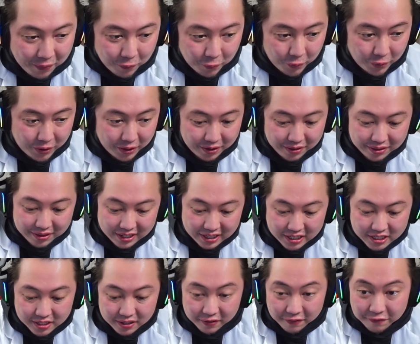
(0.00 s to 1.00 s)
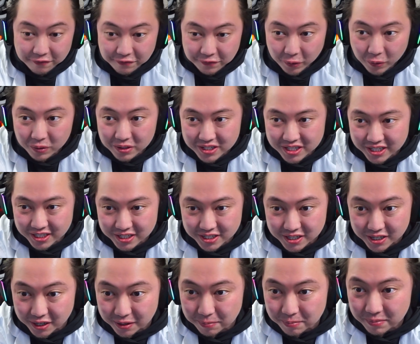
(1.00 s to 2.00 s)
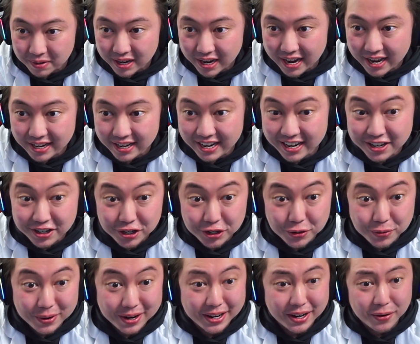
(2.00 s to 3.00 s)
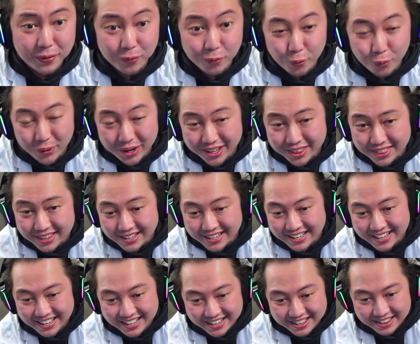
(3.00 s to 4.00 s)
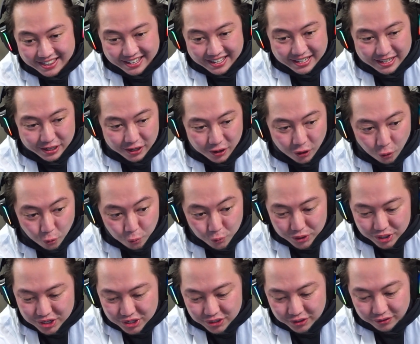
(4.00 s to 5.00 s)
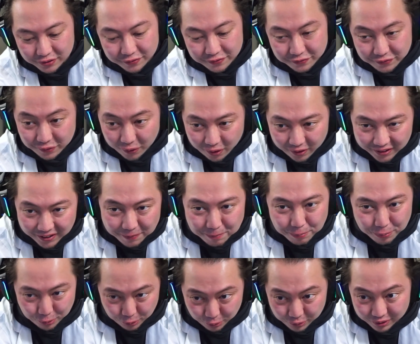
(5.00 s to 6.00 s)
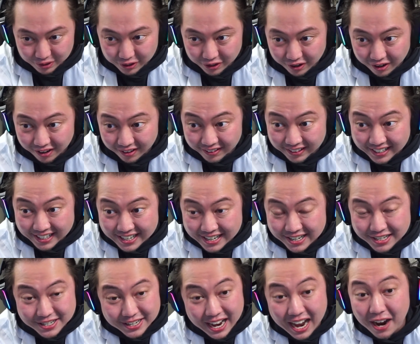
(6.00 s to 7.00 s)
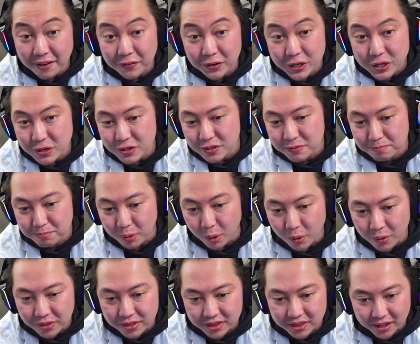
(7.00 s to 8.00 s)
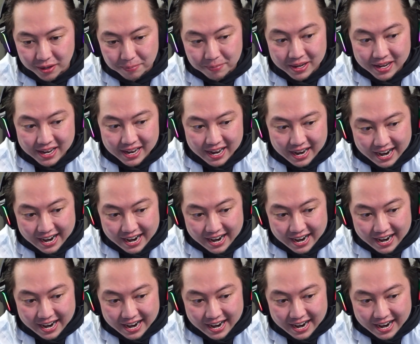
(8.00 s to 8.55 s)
I work on this phone system and integrate it with the original falling protocol to have her use both of them